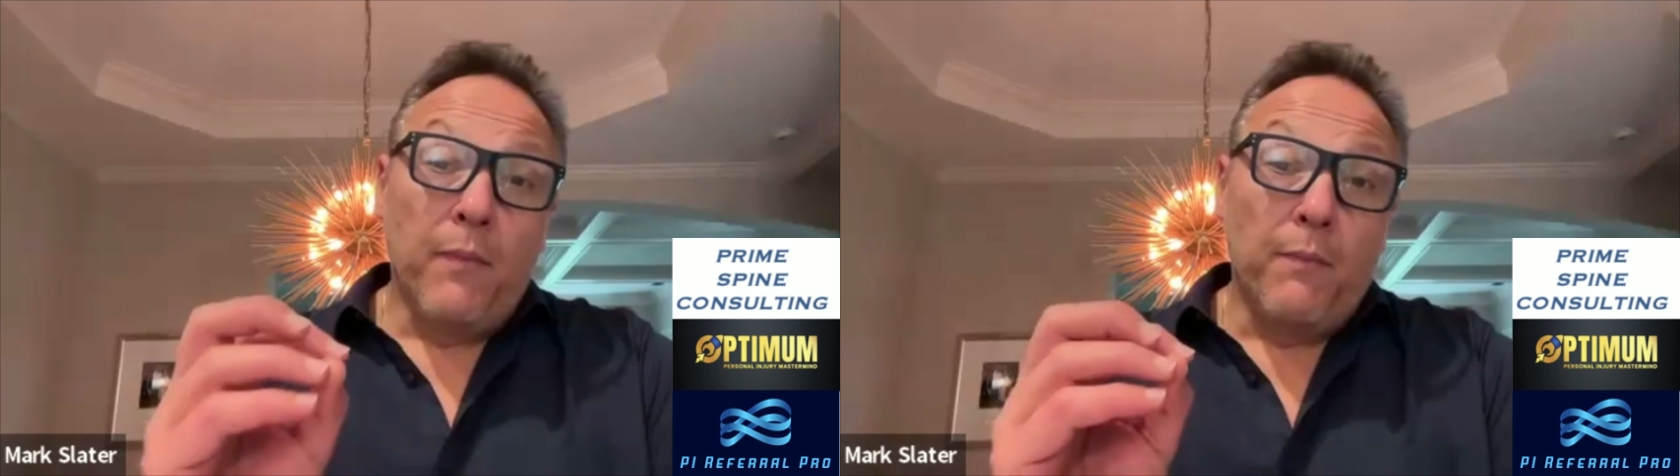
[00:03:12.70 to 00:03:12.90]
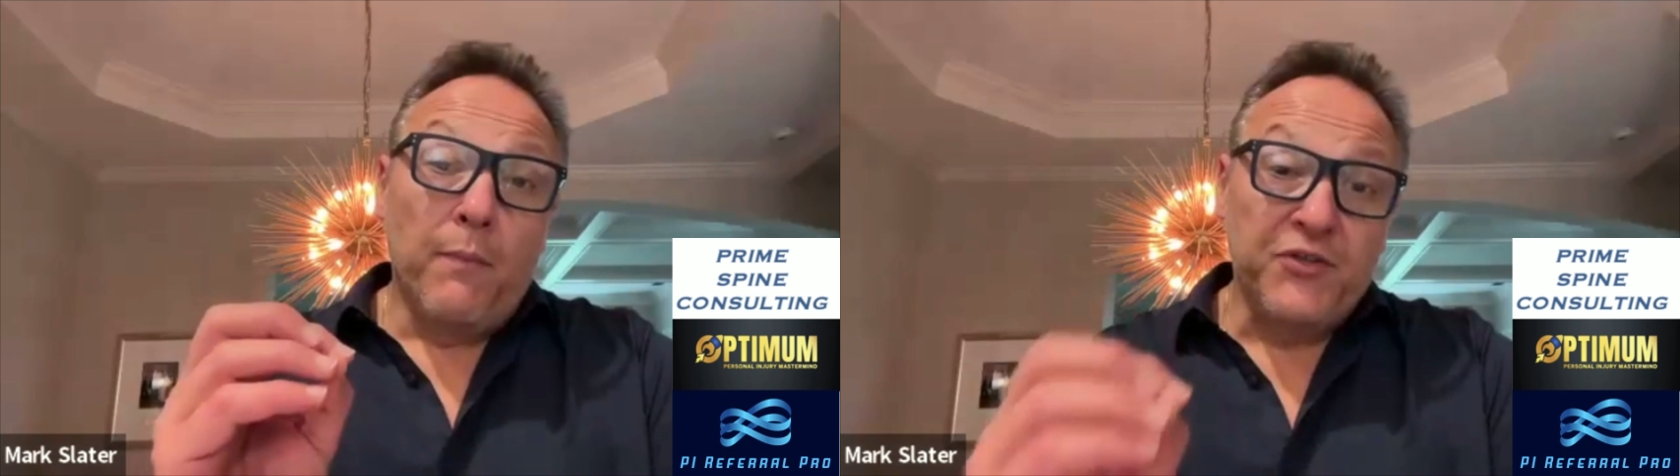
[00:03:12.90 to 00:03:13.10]

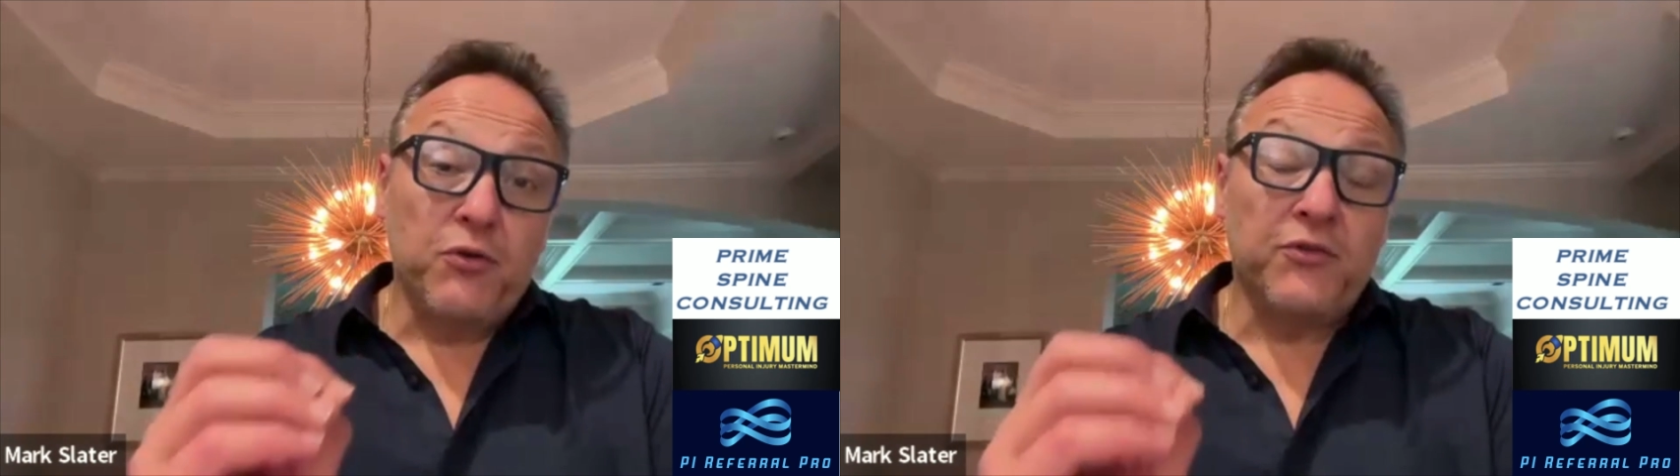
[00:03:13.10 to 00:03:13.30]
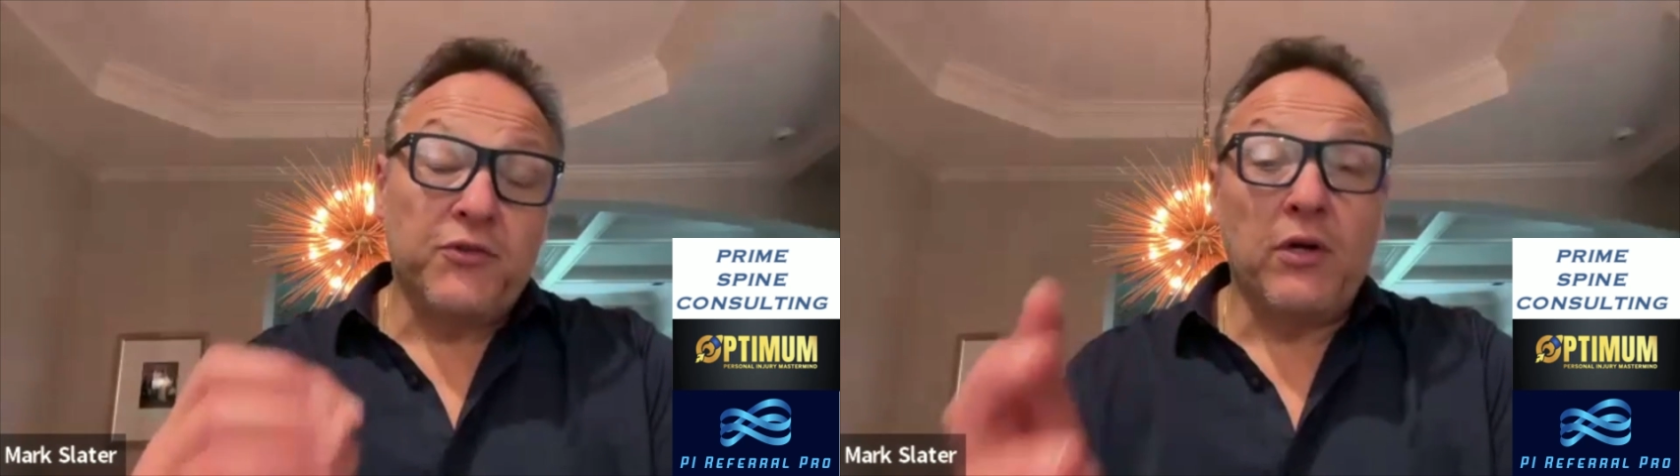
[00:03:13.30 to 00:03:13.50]

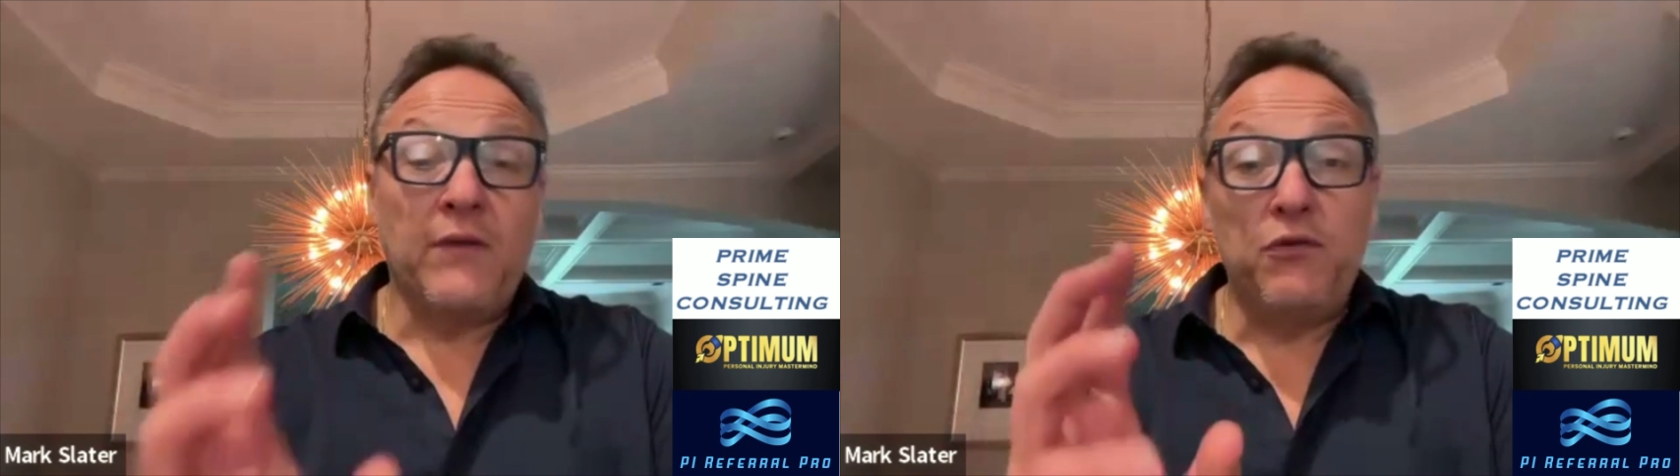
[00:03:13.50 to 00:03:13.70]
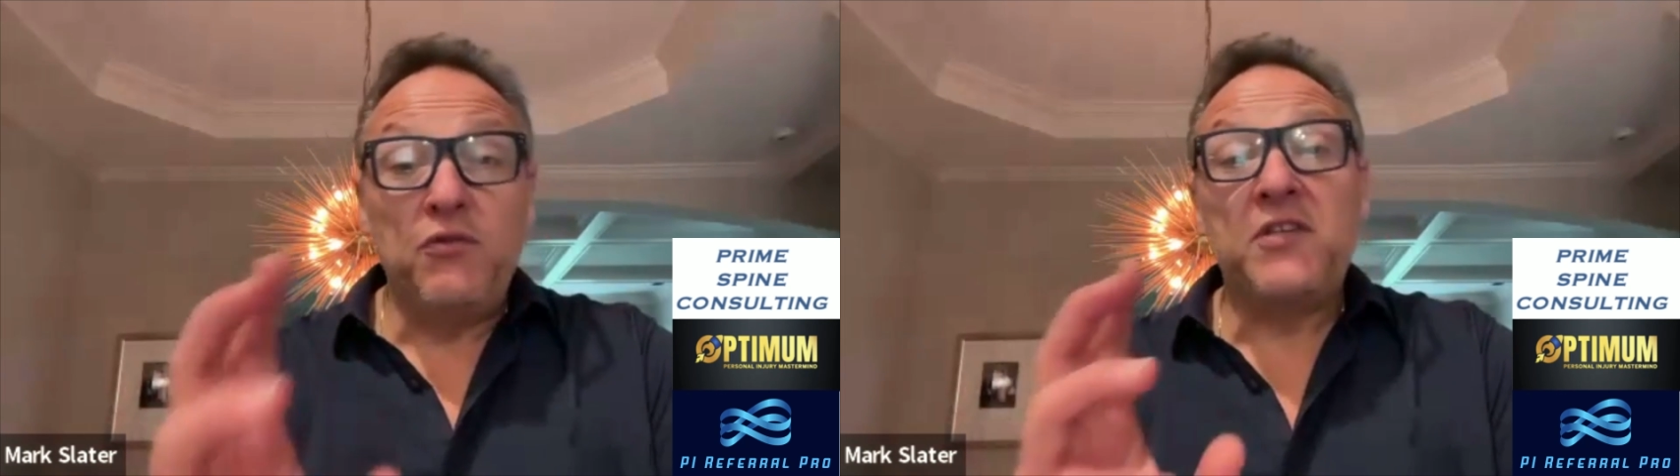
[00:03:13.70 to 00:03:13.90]
Mr. Attorney,
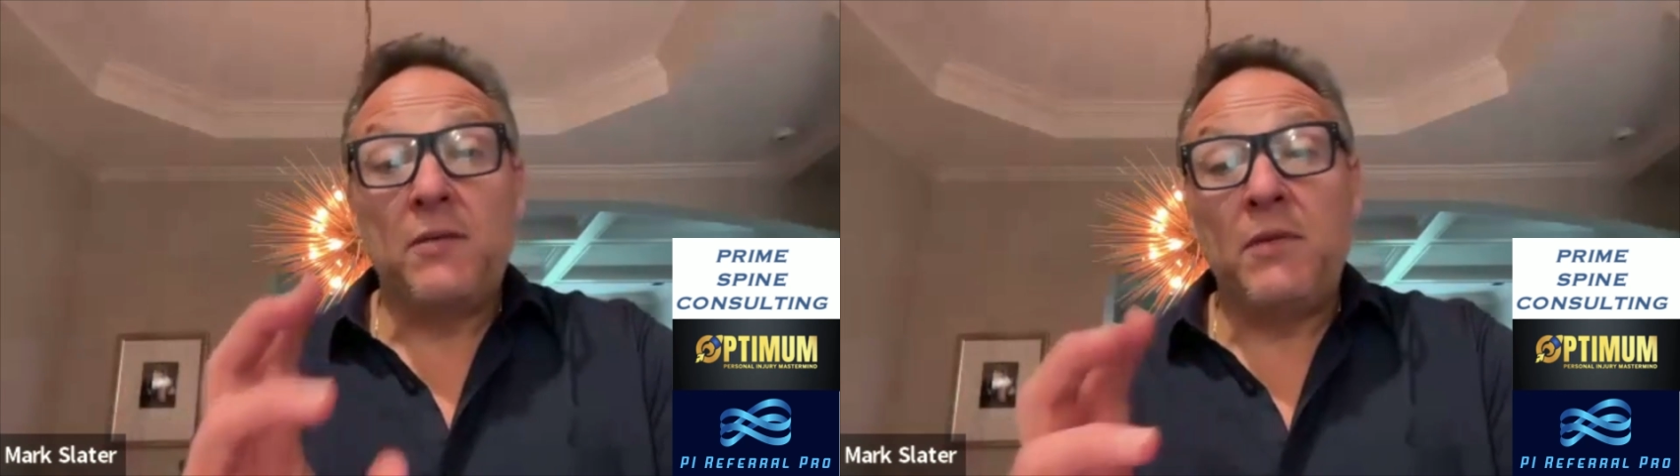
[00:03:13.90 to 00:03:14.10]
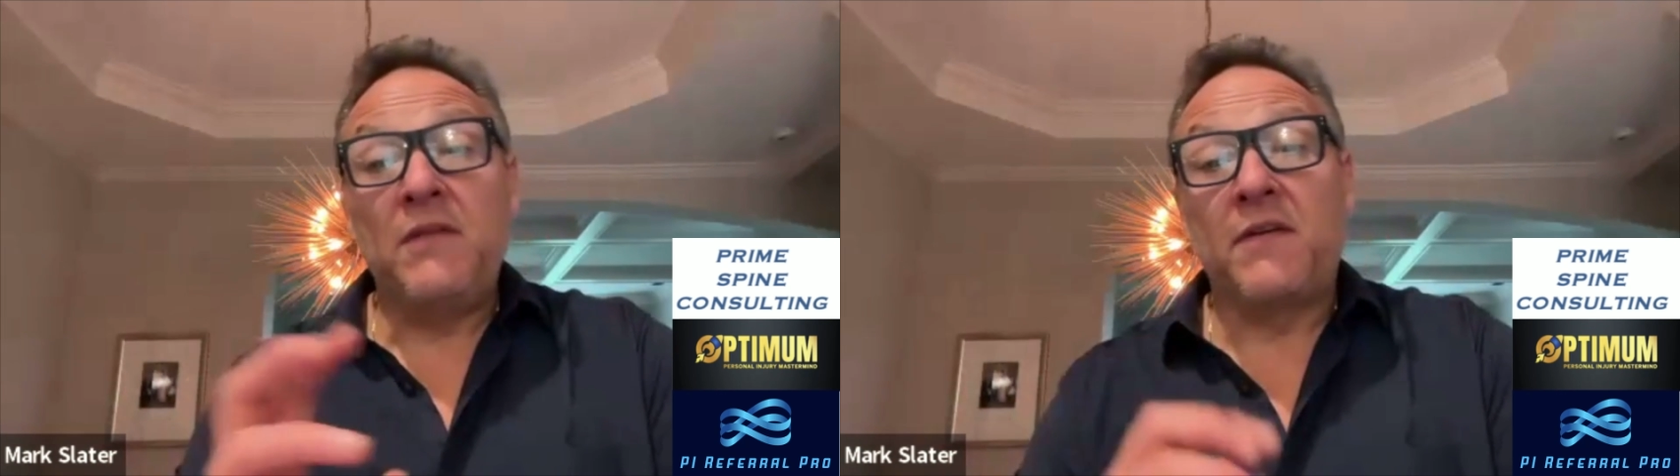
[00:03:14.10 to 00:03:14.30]
if you
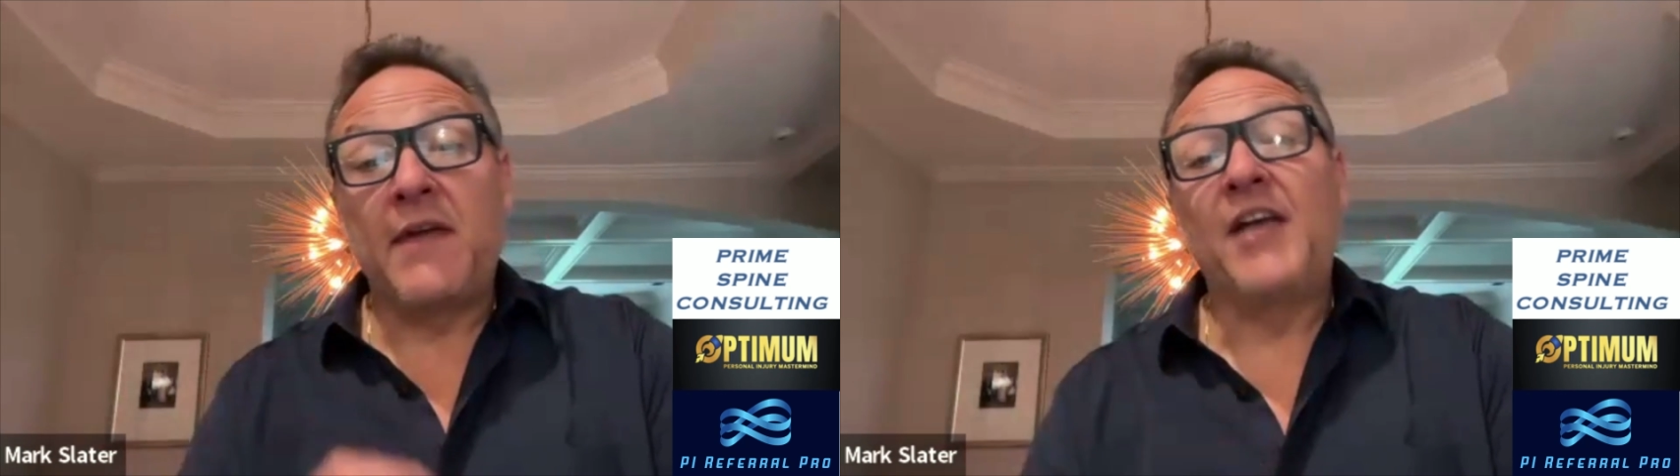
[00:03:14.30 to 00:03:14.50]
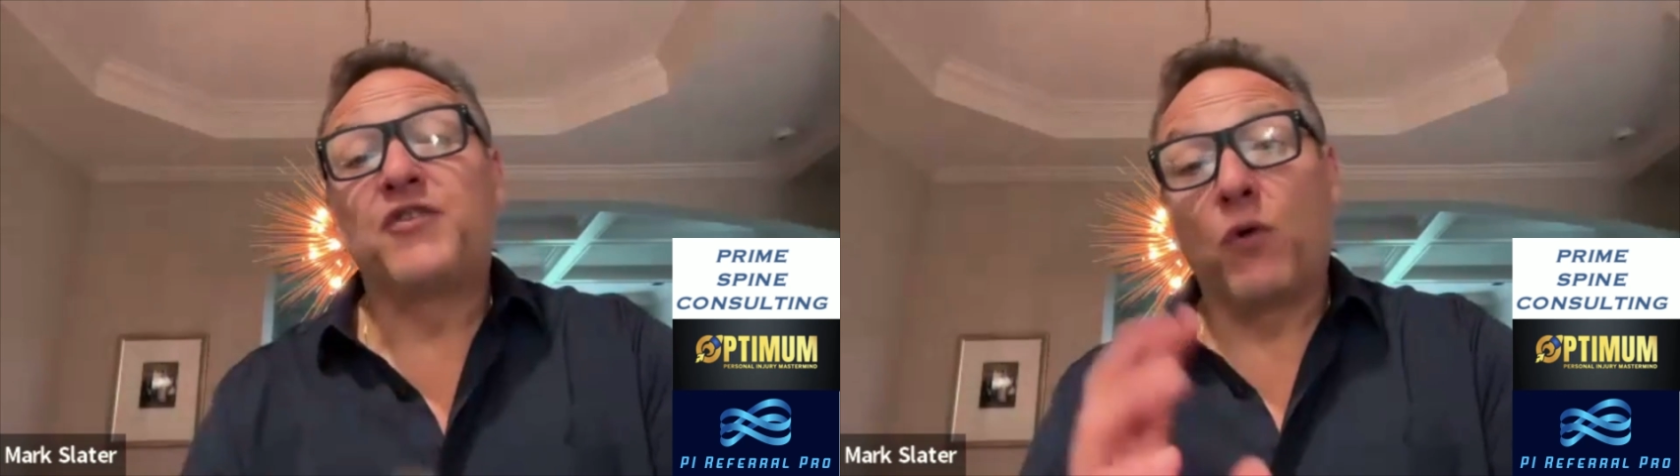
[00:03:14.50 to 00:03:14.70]
send me the case,